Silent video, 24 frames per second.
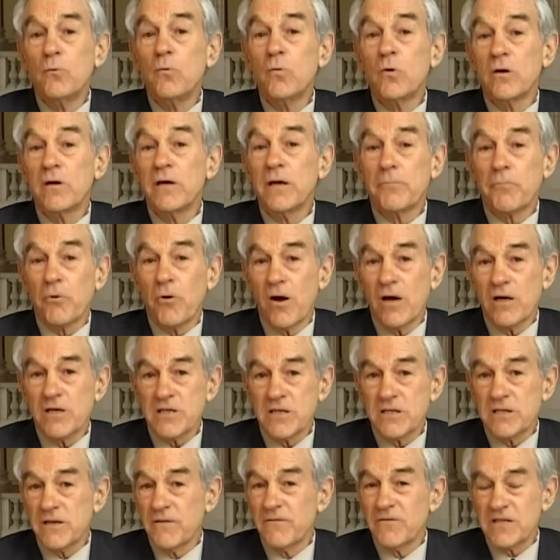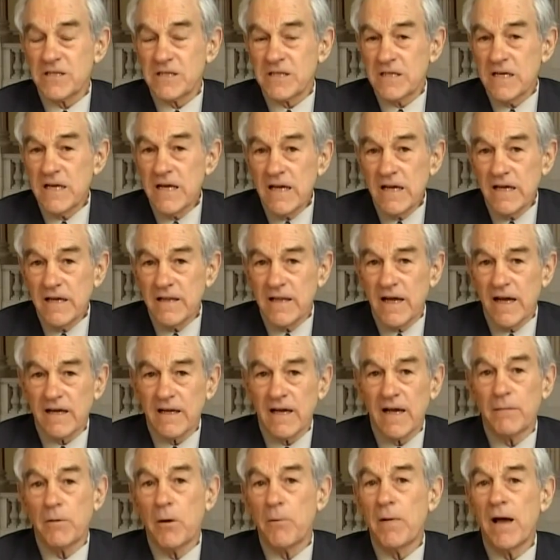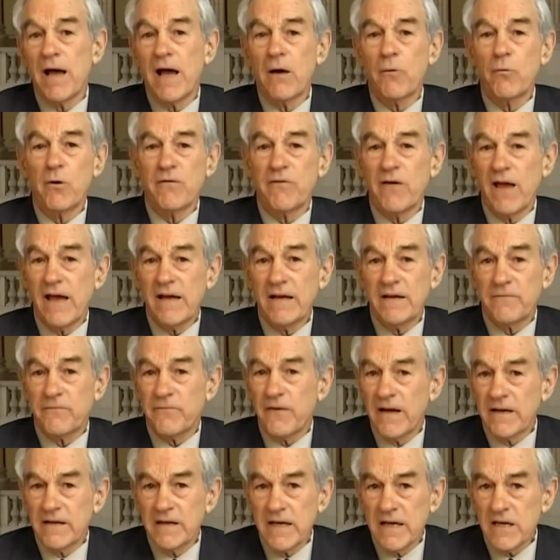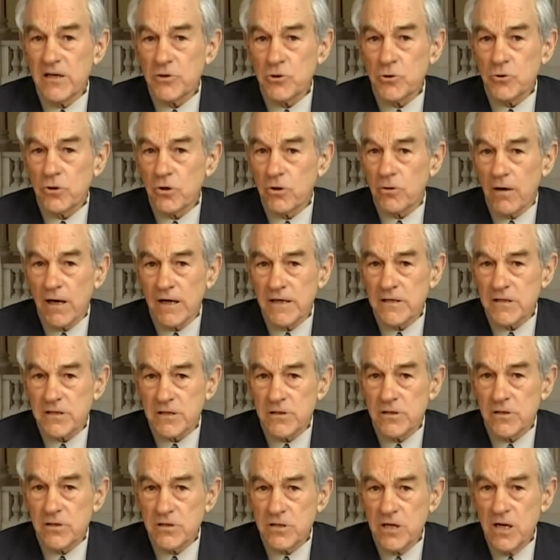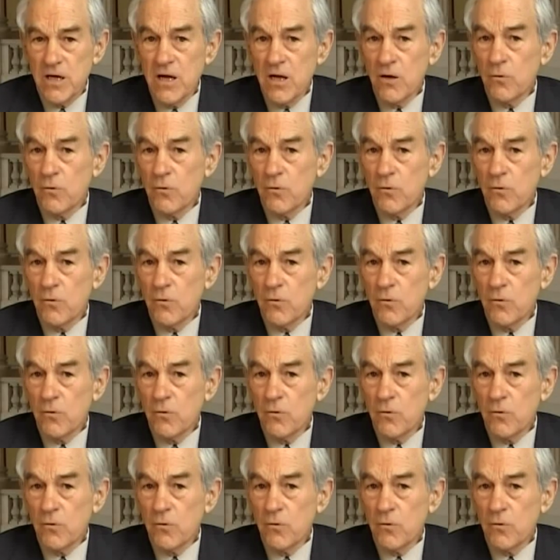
We're in the process of seeing that come about. We've had the financial crisis.